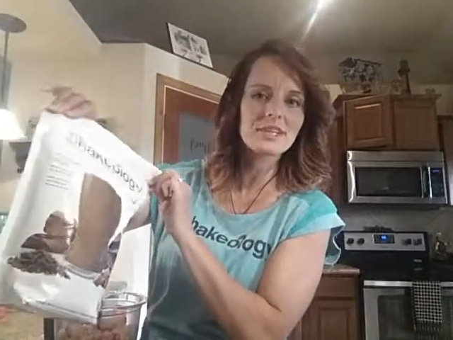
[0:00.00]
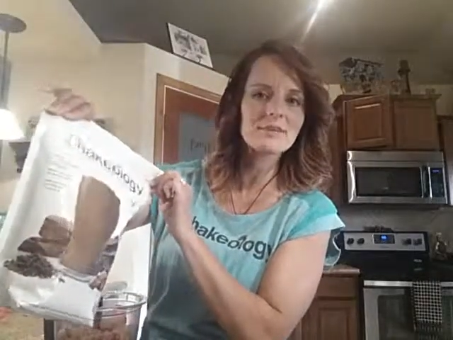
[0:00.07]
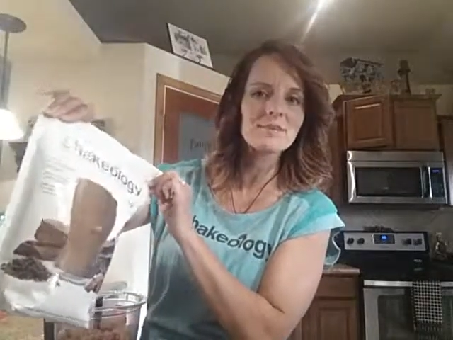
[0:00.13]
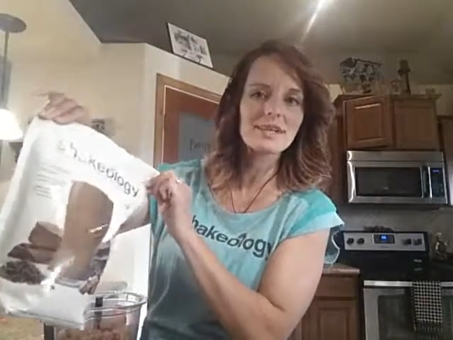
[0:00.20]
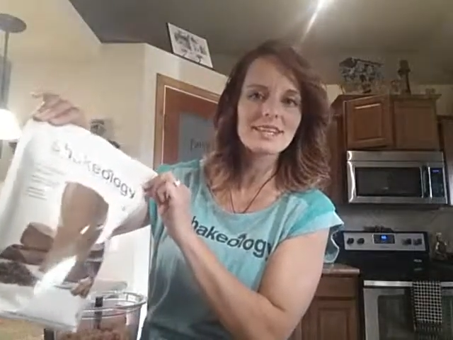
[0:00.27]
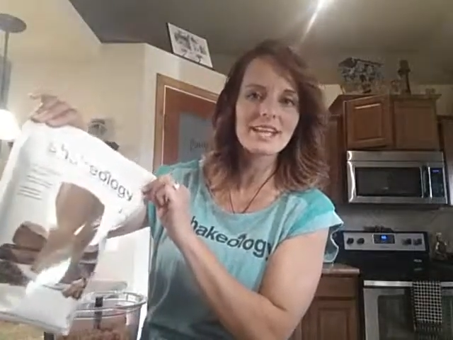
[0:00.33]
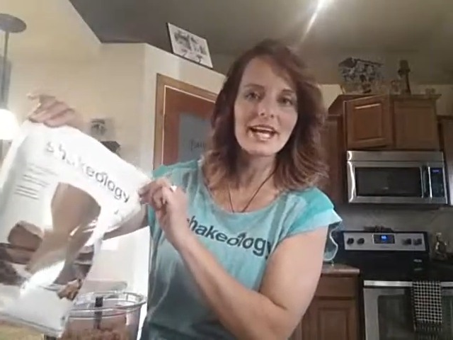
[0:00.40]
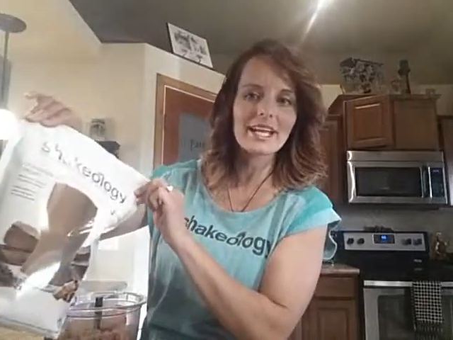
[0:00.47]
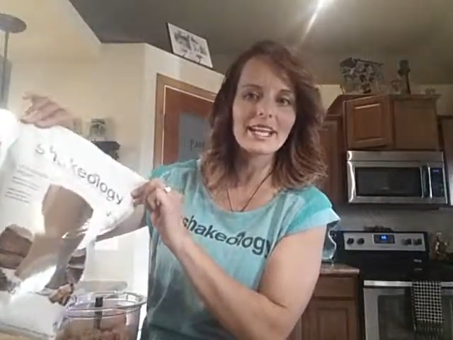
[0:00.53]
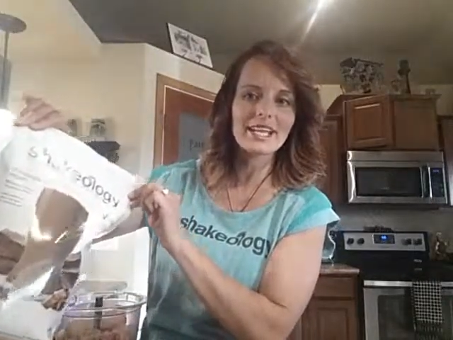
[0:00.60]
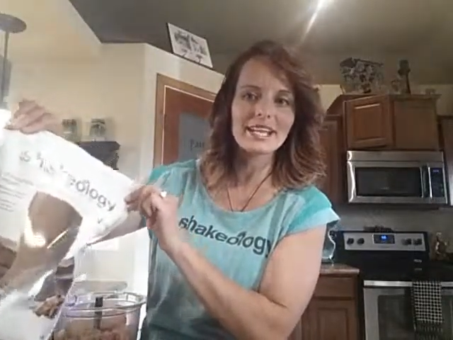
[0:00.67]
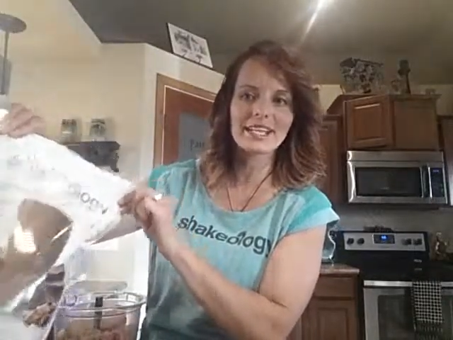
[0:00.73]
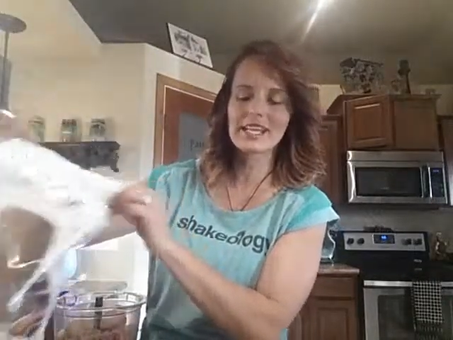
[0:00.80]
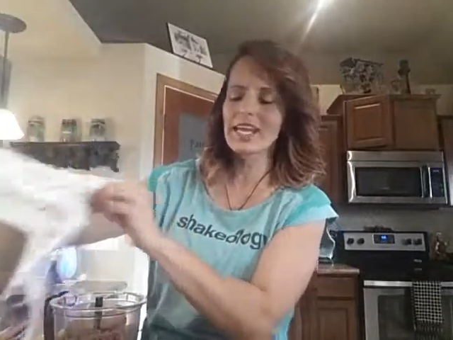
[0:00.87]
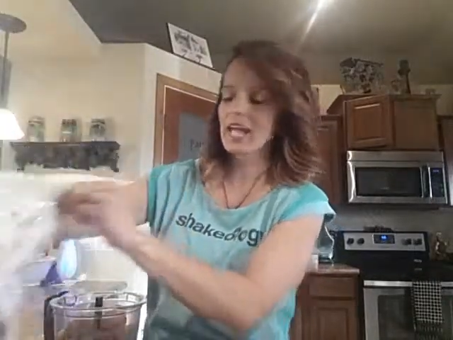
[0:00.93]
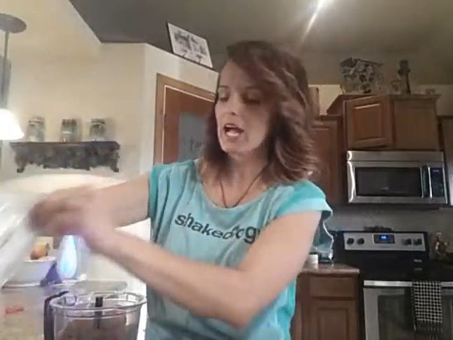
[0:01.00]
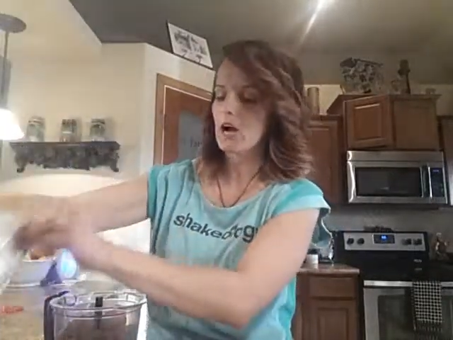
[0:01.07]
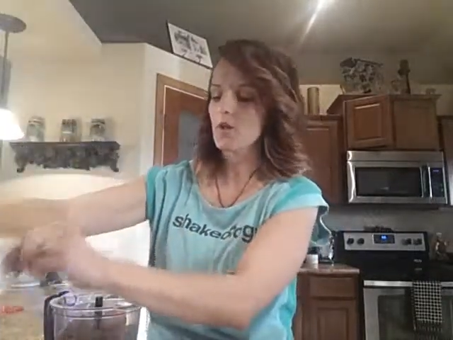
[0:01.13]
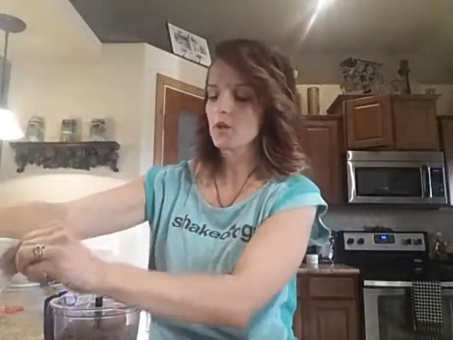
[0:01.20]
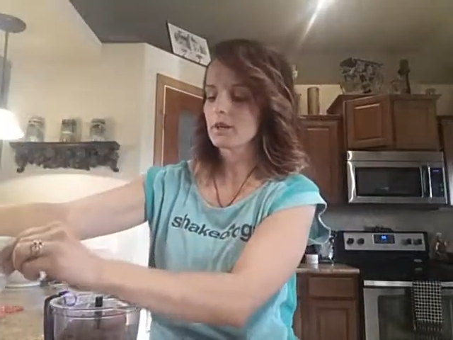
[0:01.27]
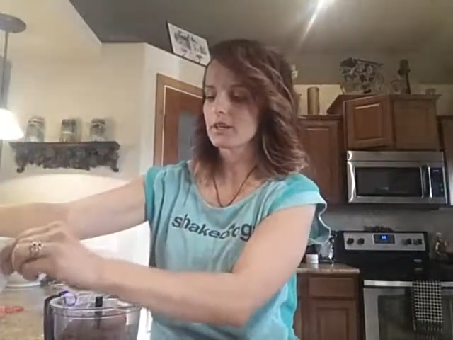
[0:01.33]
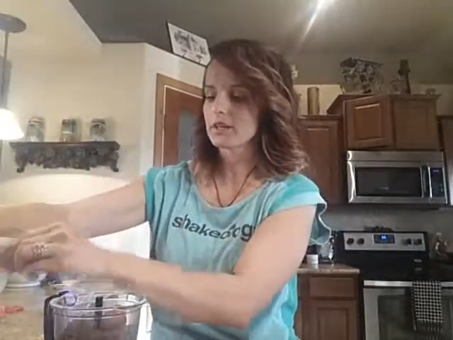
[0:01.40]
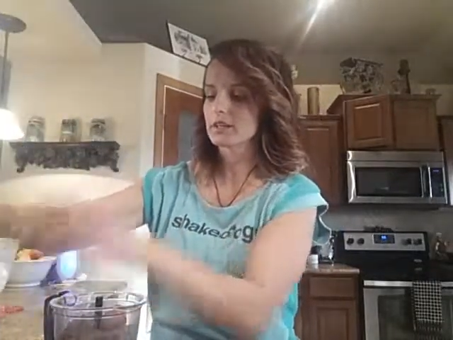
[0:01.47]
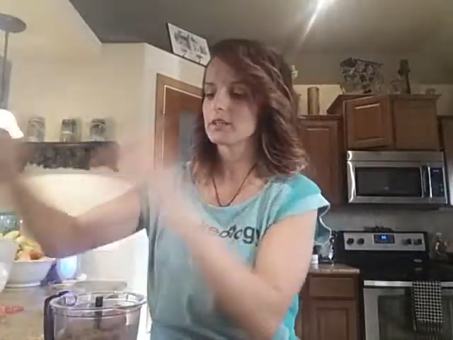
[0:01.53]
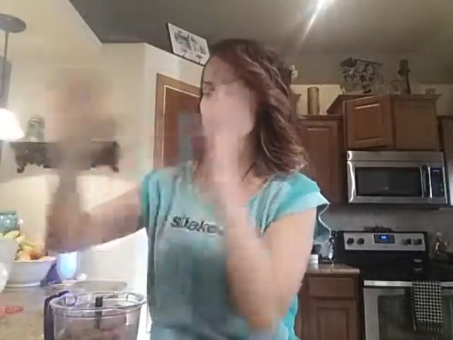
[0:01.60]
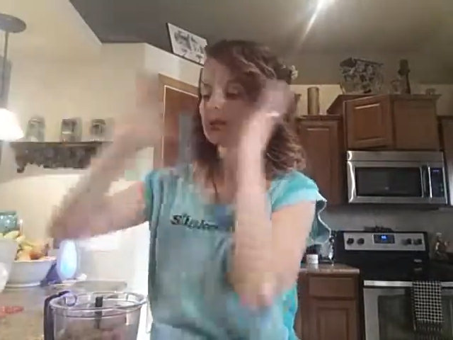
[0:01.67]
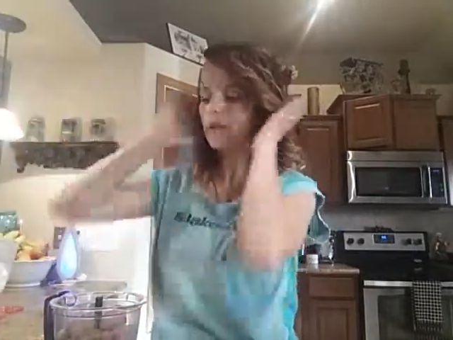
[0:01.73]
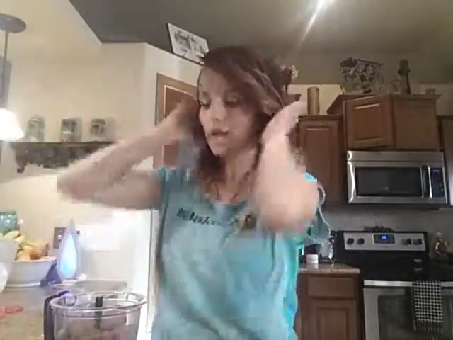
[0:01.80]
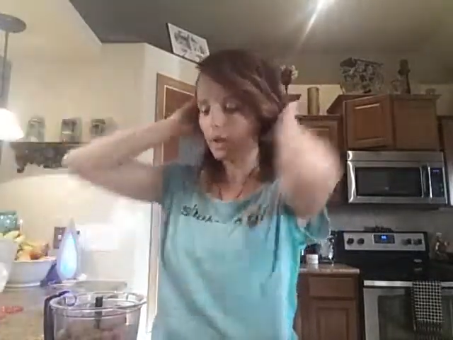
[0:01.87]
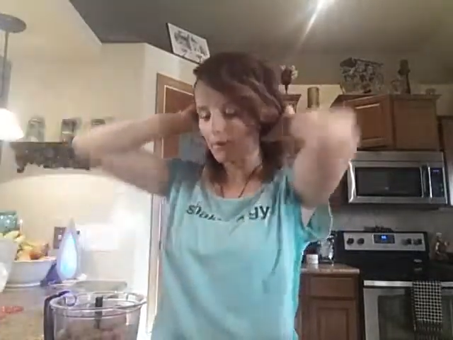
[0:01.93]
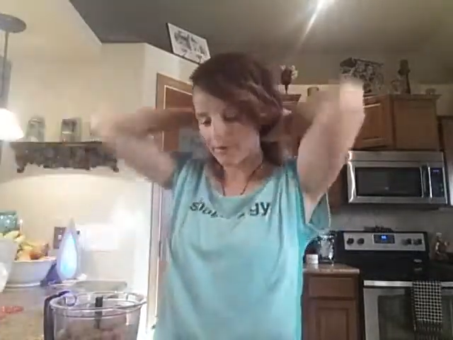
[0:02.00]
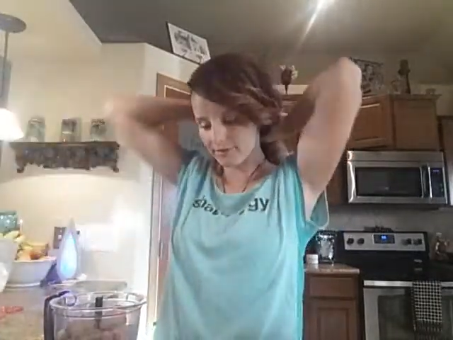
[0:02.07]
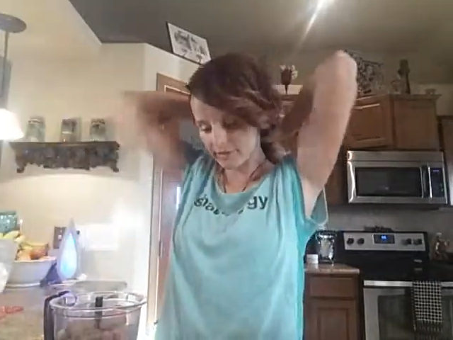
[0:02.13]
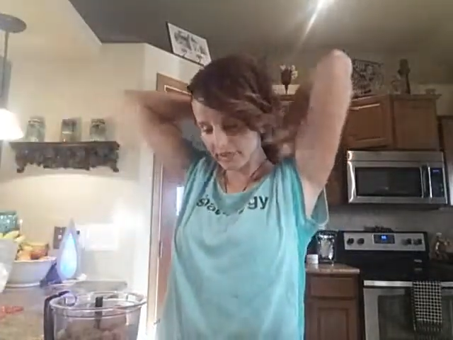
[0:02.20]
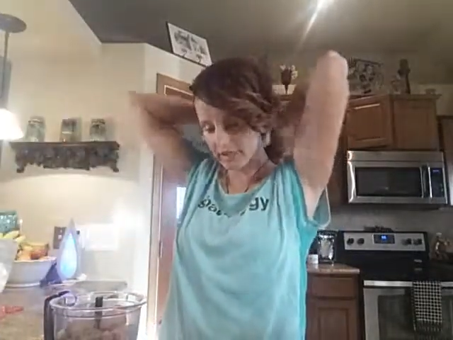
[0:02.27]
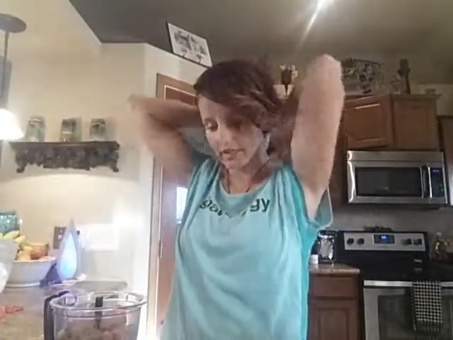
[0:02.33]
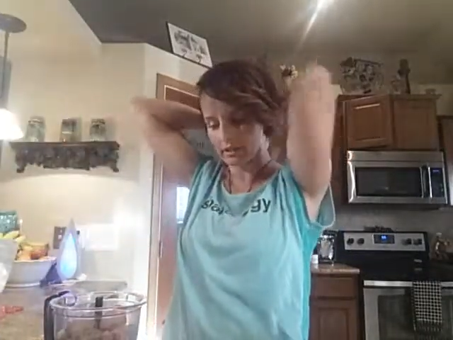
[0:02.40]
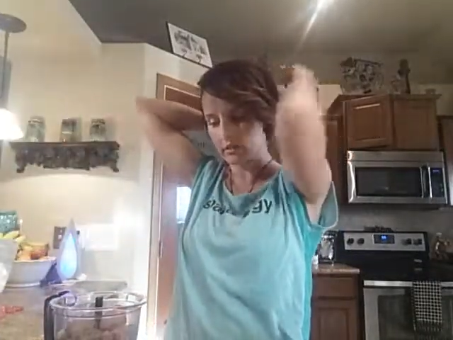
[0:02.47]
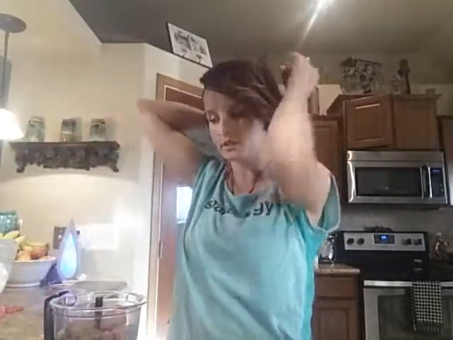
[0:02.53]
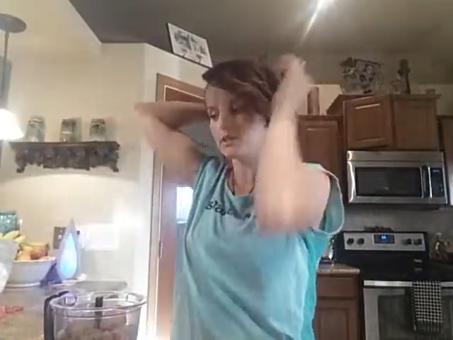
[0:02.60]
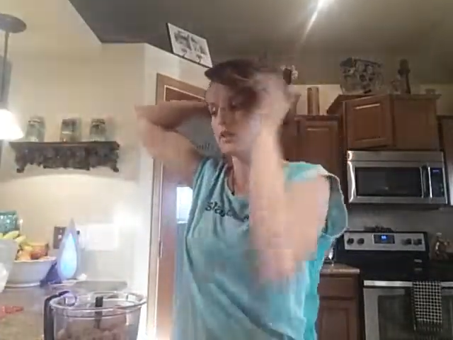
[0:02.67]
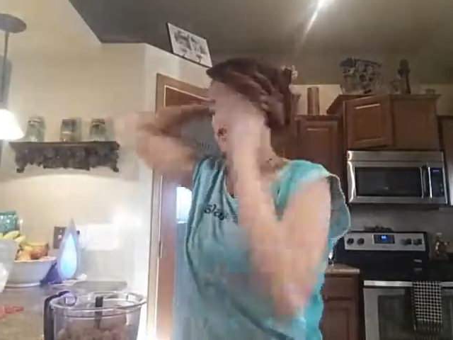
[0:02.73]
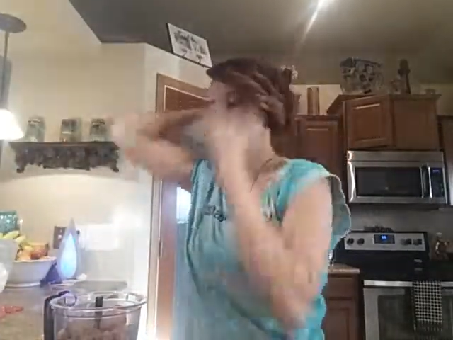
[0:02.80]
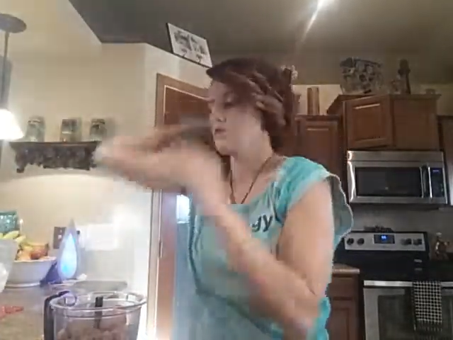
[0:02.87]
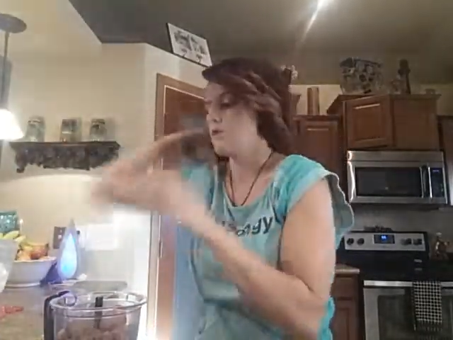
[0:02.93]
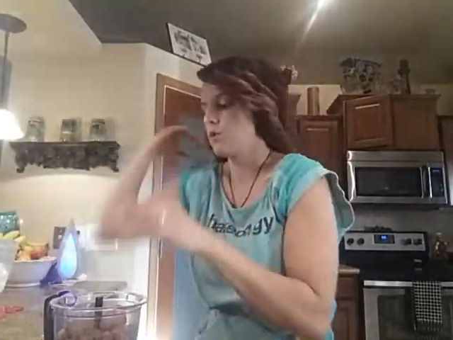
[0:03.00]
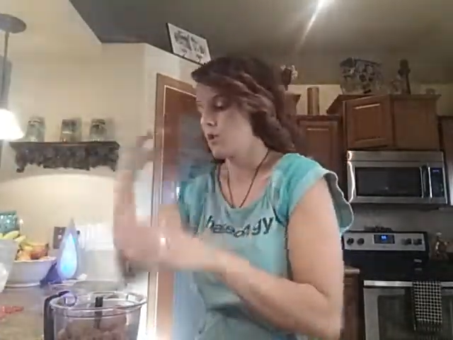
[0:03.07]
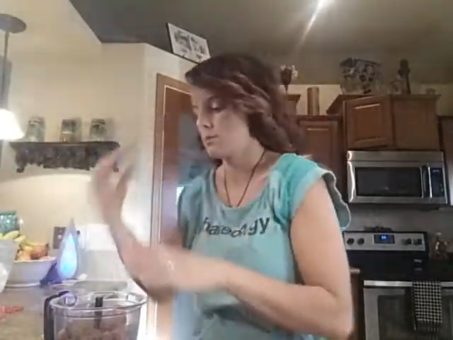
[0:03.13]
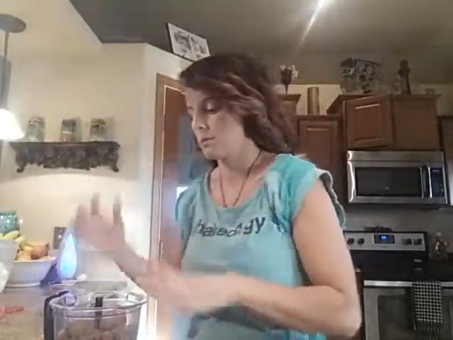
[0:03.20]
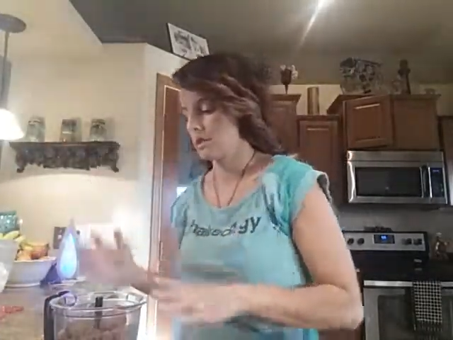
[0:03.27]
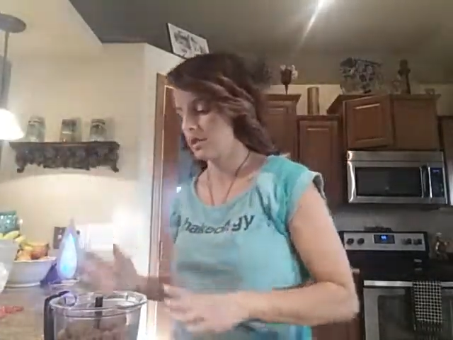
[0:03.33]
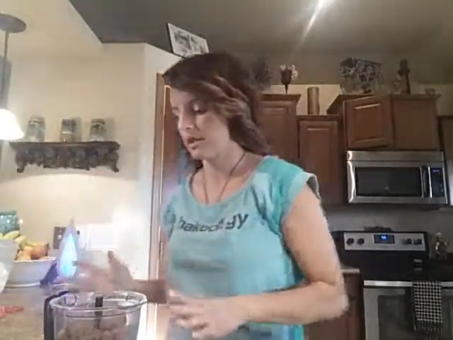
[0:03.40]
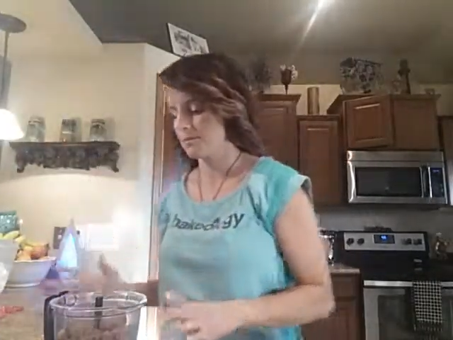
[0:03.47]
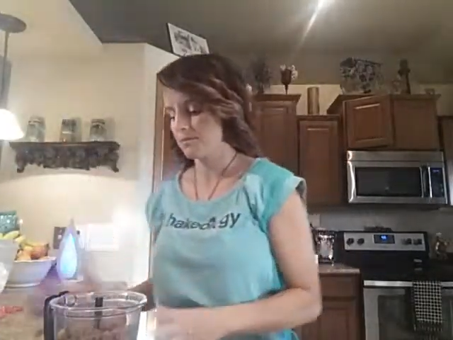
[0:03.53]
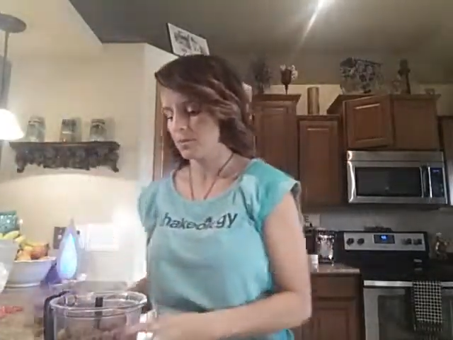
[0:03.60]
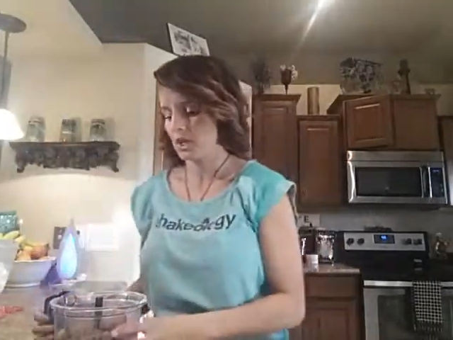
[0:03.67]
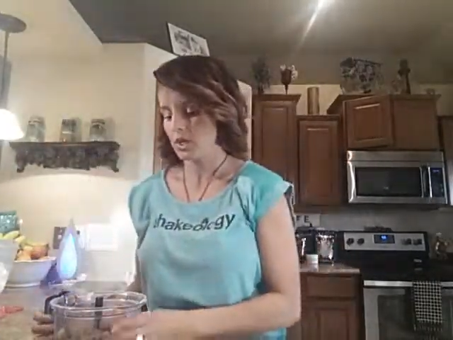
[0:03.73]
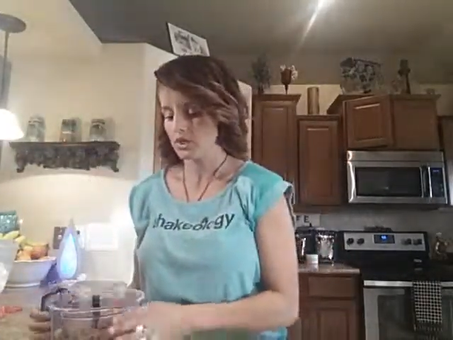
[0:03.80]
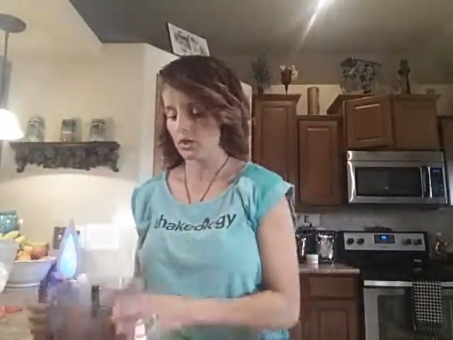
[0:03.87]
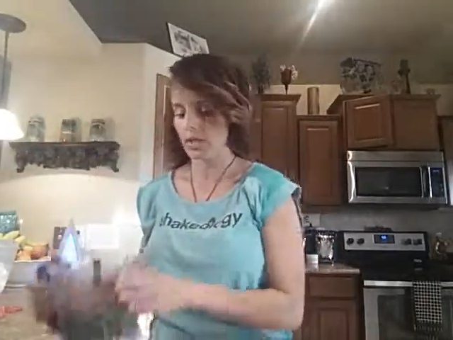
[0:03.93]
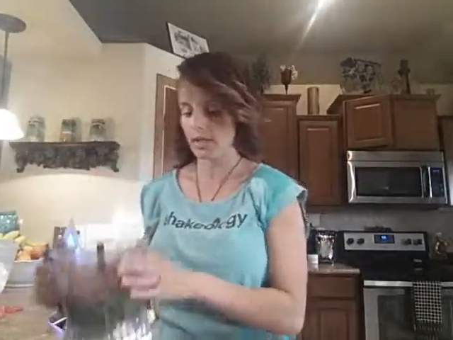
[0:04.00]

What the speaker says: been liking our vegan formula. So